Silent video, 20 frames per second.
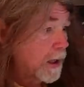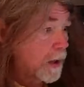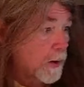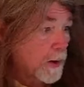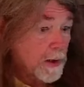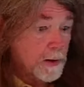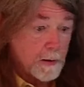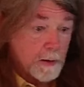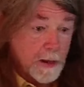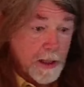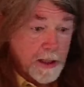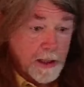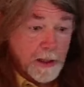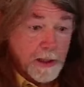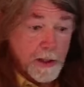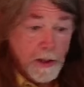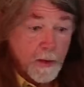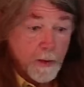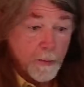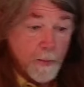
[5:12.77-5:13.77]
hear it and they
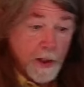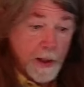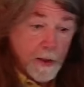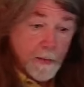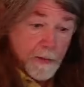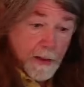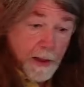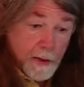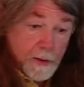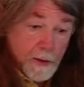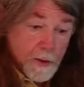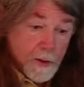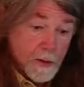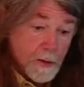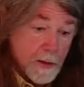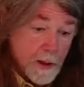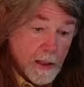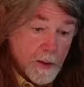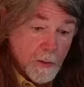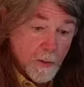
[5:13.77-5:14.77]
can hear me, and that's
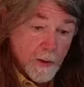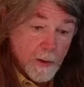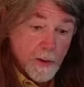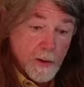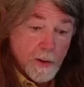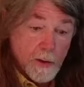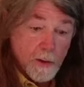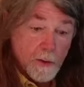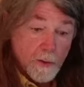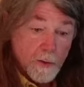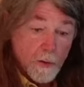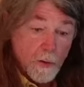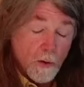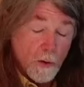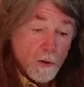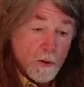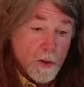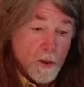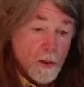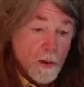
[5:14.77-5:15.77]
what this
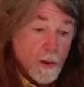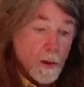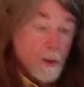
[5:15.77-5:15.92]
controls.